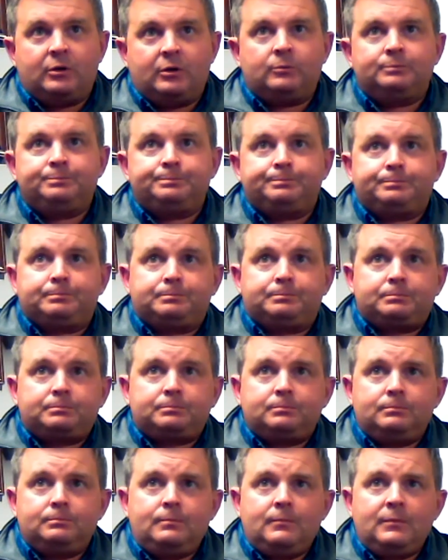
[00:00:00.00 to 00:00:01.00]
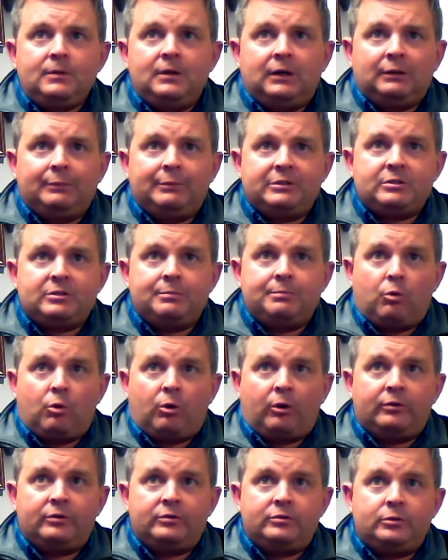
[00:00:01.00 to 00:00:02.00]
So it's
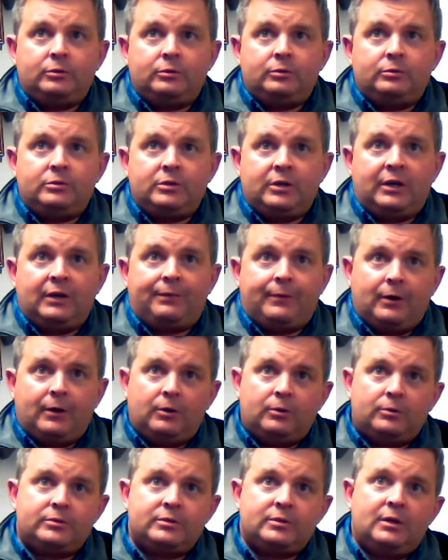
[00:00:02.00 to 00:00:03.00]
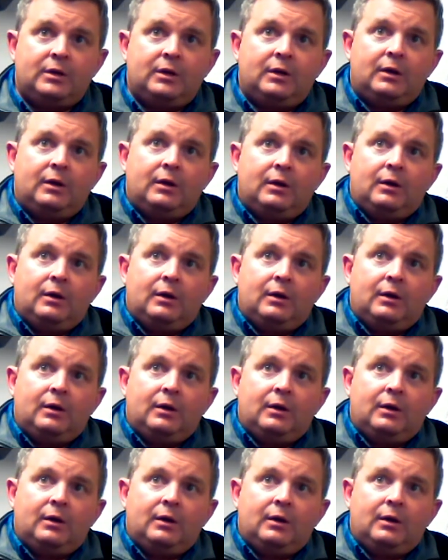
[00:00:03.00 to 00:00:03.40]
important to get those.